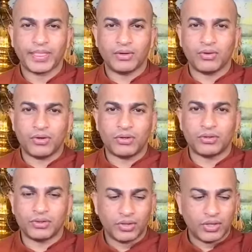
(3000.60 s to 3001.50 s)
No, no,
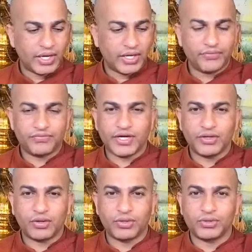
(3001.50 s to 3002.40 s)
no, no. If I
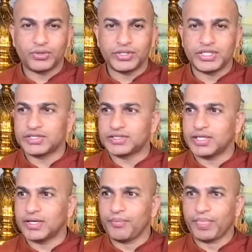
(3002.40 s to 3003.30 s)
don't do this,
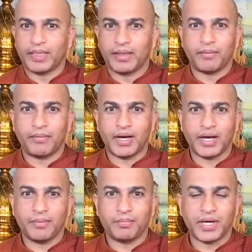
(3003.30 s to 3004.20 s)
uh,
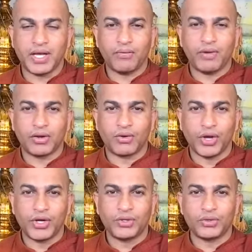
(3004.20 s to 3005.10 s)
my pre will
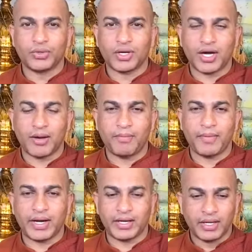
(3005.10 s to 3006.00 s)
going to come
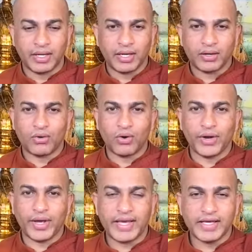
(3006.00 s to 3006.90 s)
and go
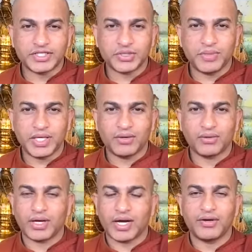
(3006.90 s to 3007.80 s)
against me
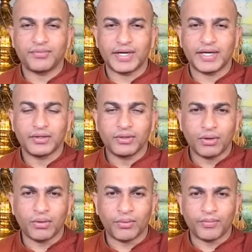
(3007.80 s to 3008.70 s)
or kind of like,
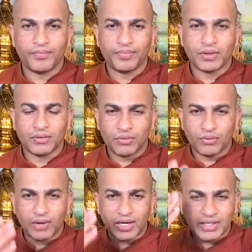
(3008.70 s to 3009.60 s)
no, so
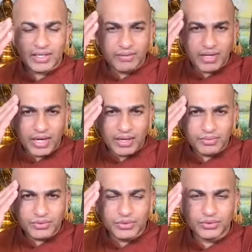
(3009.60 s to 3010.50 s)
whatever
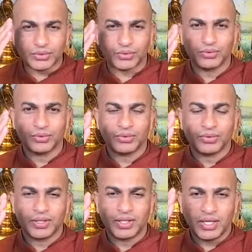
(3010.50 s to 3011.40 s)
come to you,
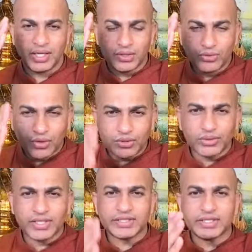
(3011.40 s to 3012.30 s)
it's going to
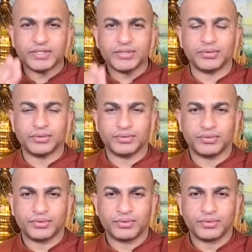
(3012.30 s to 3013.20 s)
listen to you.
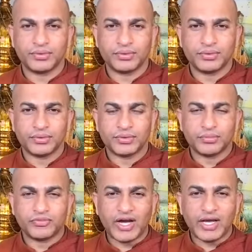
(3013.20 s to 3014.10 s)

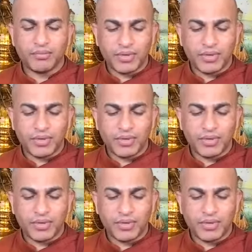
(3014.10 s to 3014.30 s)
Why?